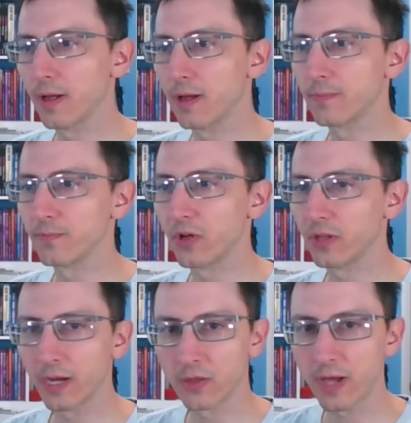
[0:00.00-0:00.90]
like
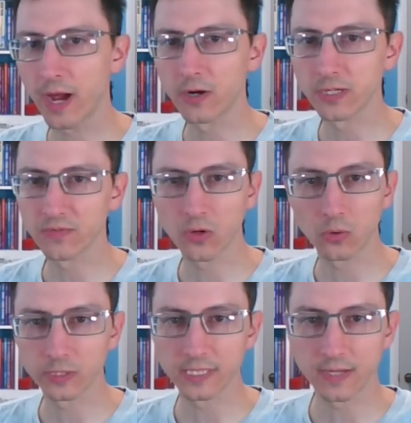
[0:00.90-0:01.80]
on the higher difficulty
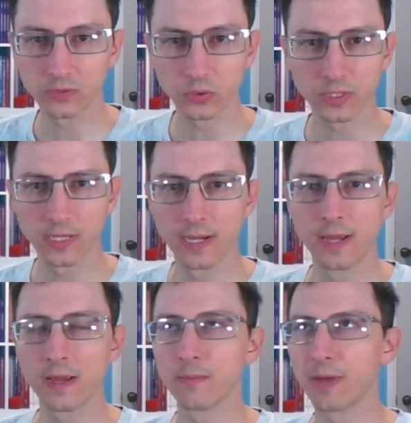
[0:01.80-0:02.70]
levels.
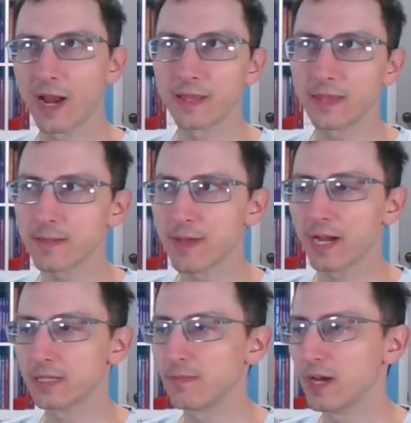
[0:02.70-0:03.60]
But I think back to
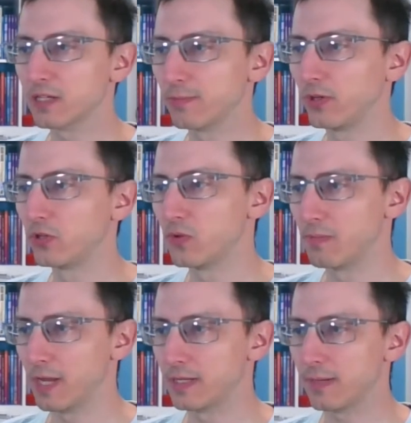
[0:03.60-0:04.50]
my experience with
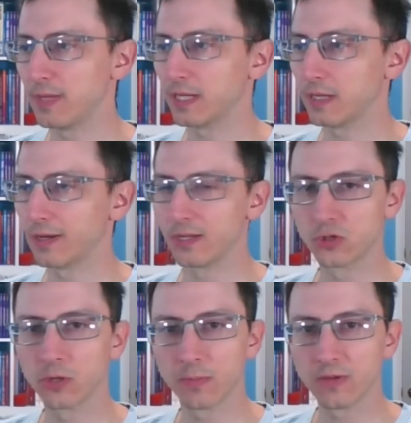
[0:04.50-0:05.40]
Pandemic, and it took
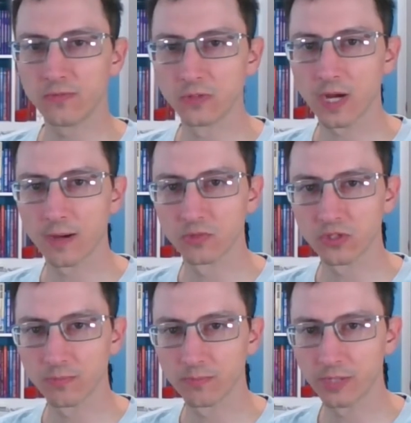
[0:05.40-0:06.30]
me a few times to
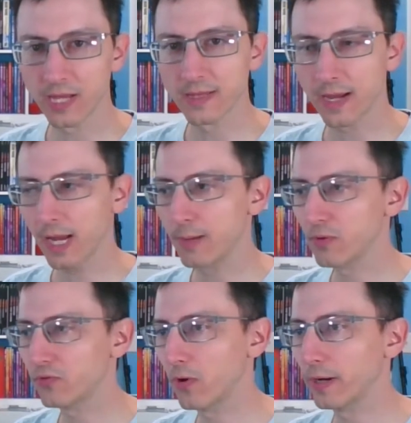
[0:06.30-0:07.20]
play in that game
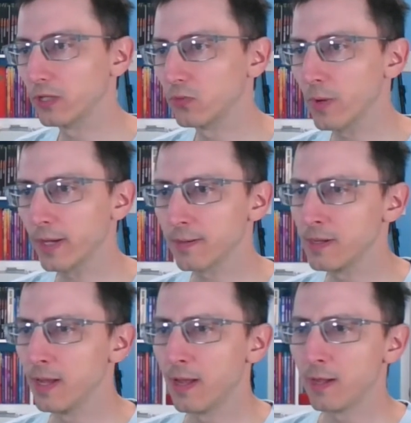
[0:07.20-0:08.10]
before I could win.
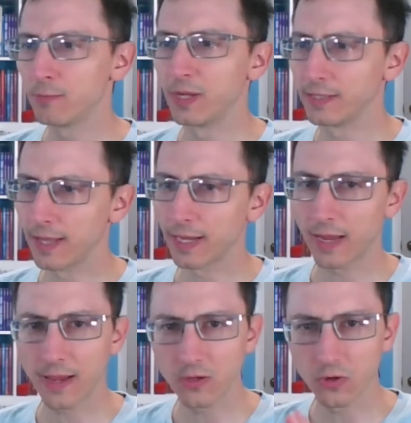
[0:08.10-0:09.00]
But like,
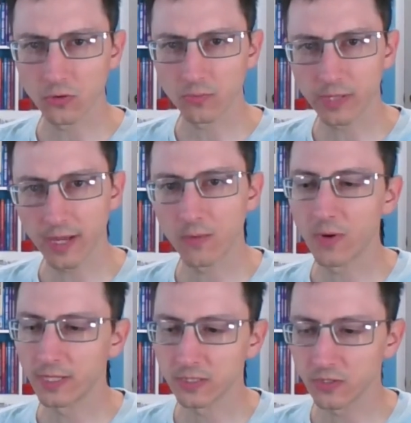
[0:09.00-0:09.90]
you know, you play it
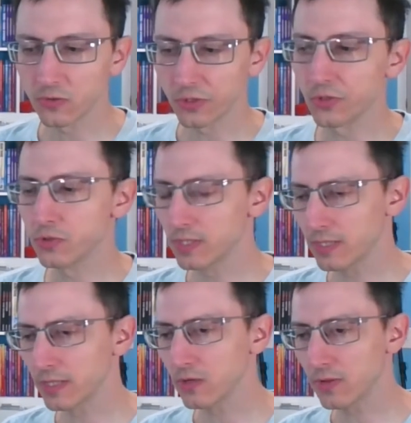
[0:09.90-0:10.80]
once and you lose, and
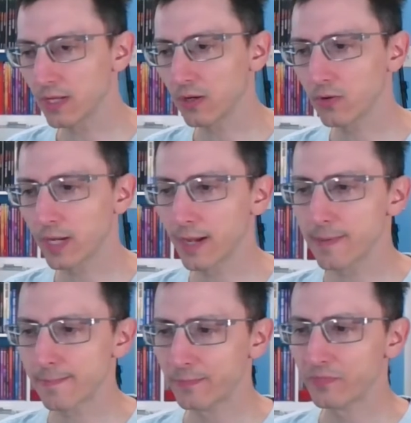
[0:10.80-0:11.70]
then you think, okay,
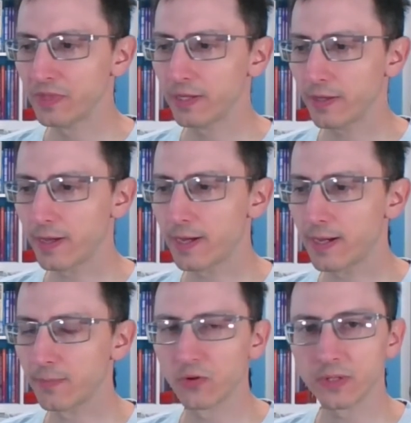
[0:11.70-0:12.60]

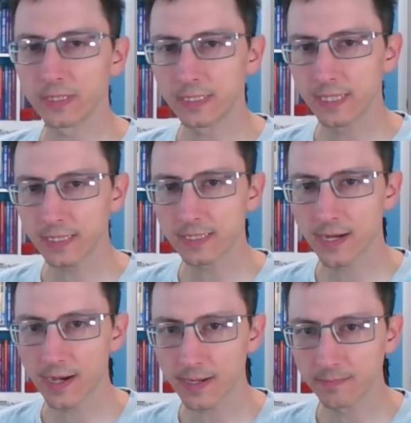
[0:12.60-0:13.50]
well, next time,